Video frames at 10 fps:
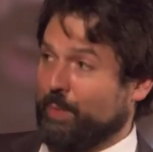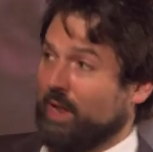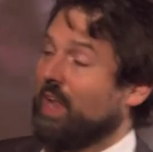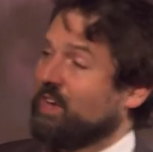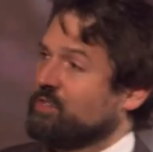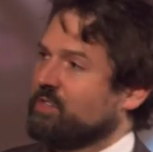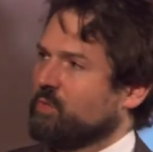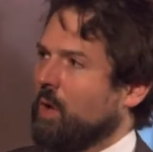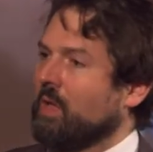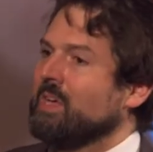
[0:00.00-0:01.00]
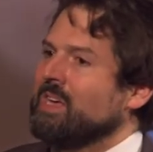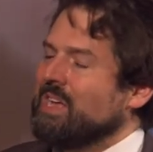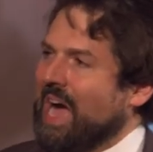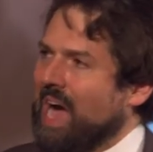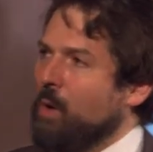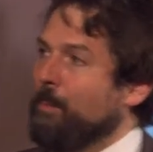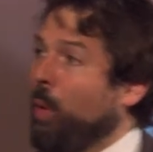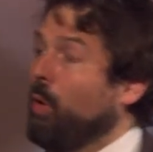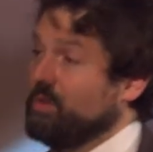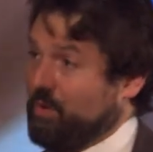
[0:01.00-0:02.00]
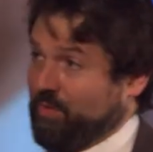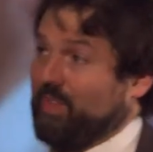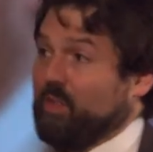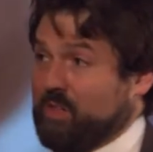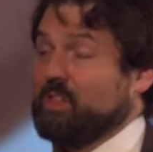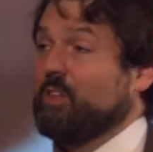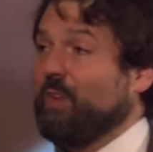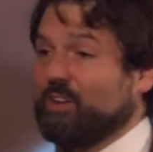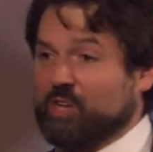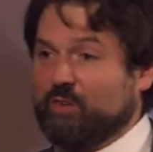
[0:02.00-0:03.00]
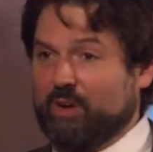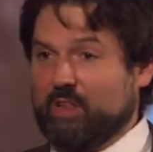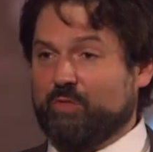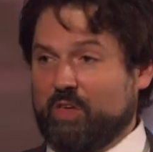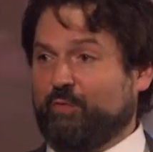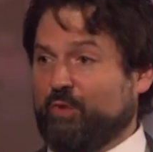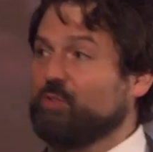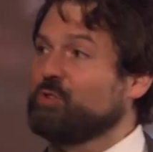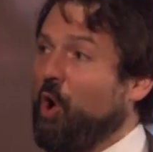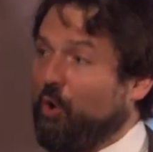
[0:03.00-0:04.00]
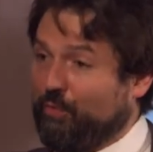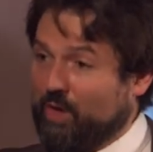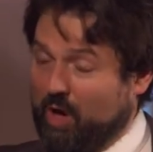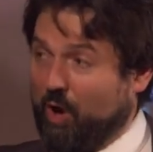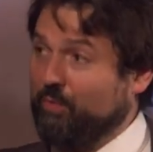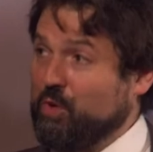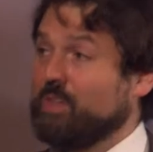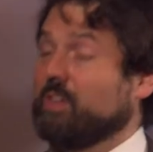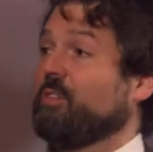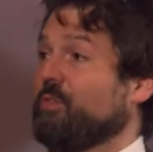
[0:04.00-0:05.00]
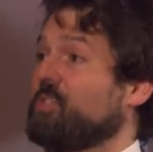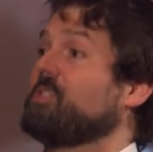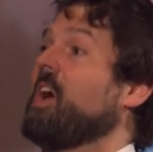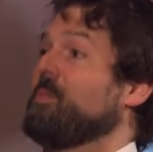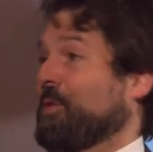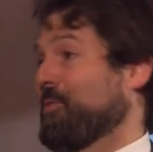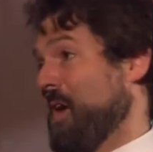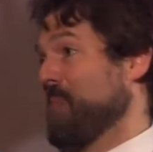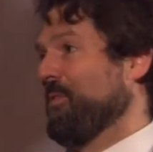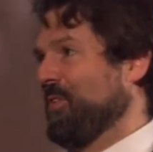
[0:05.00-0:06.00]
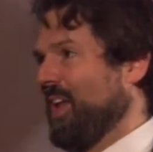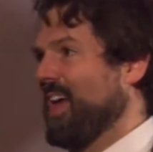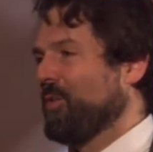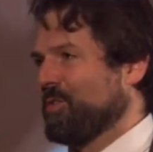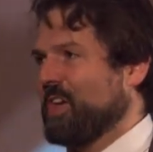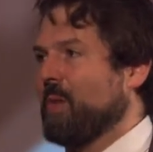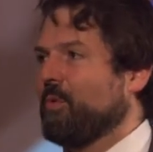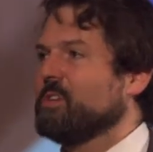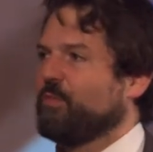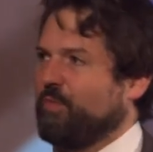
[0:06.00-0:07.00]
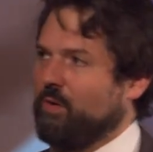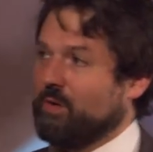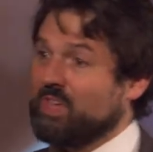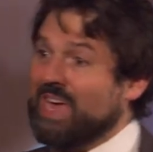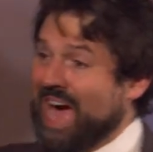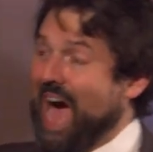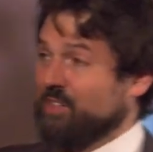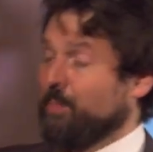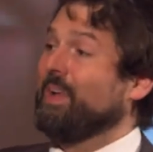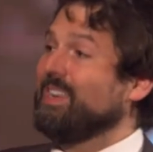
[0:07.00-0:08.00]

European elections as well. How important do you think this is? And in fact, generally, the future of using sort of cybercrime, if you like, or cyber interference as a